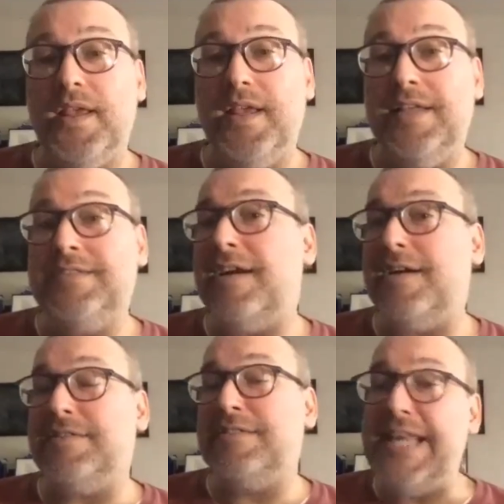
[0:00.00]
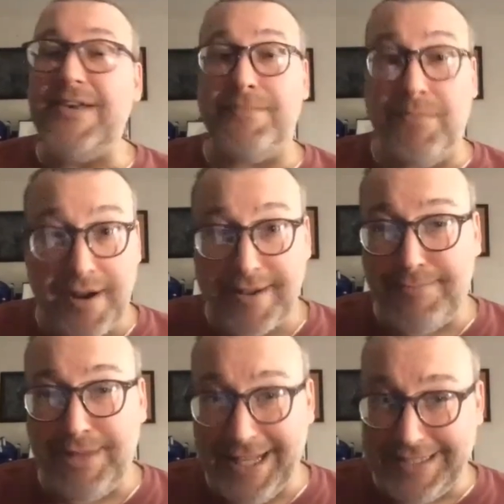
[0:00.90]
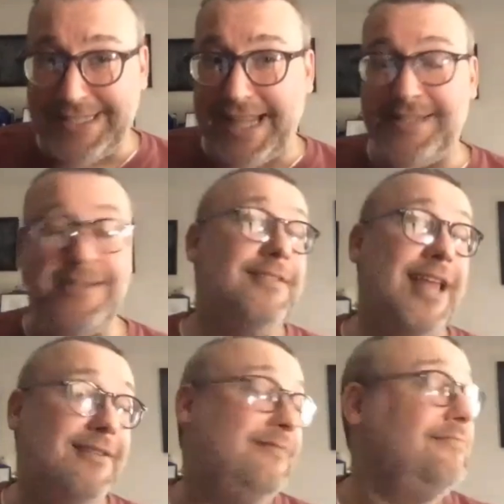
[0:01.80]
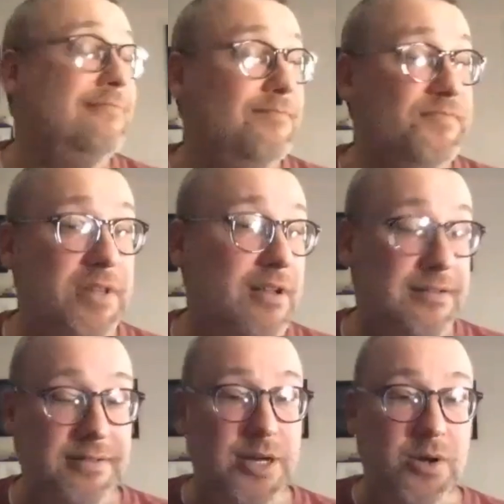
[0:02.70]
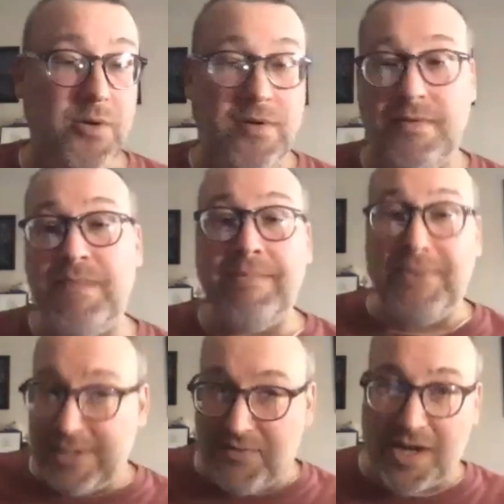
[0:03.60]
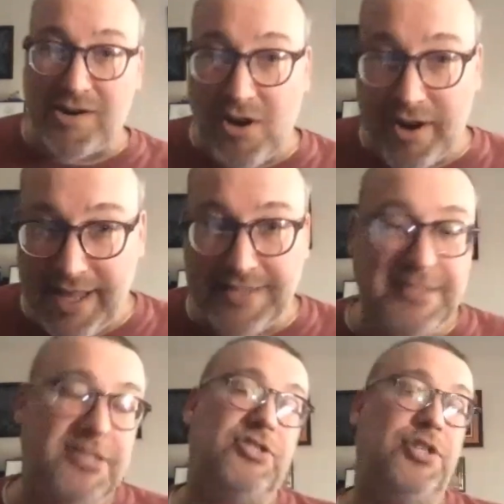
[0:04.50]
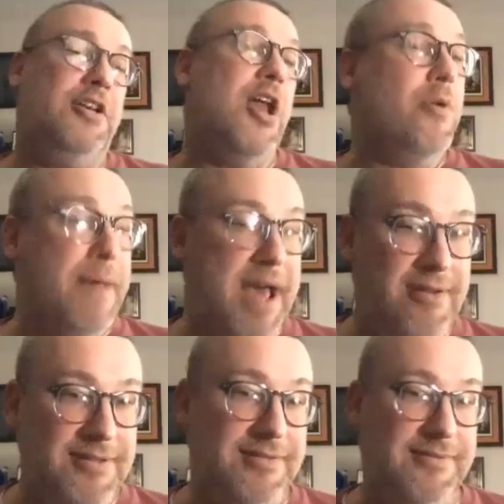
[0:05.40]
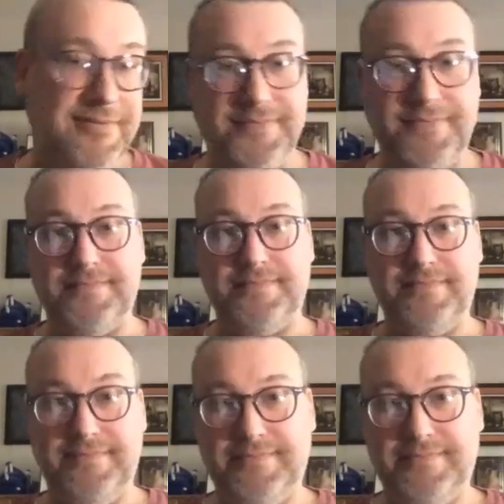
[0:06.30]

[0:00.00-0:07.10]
is there a secret marketplace that, that you know, members of our audience should know about? Um,